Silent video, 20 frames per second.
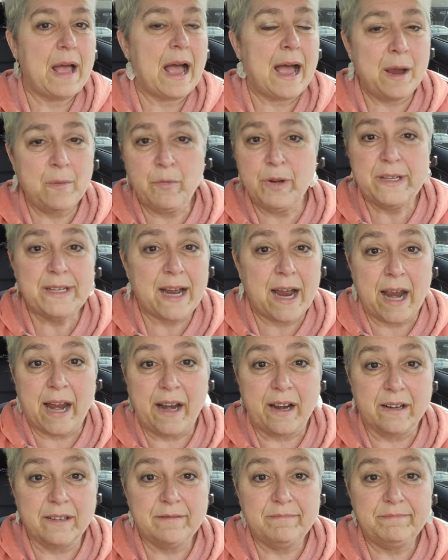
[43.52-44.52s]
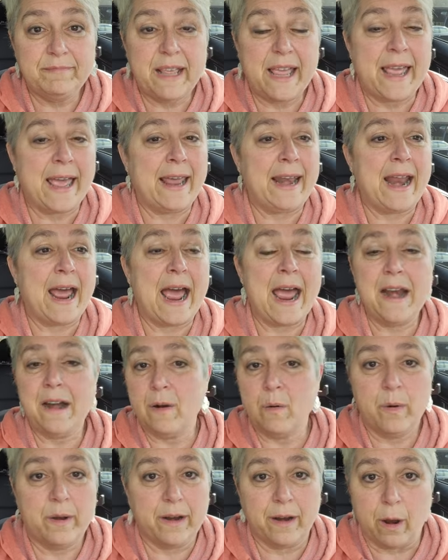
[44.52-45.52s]
I'm retired and I
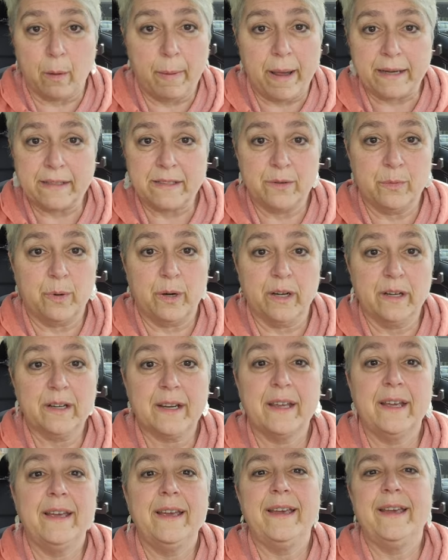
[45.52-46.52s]
don't want to go back to work.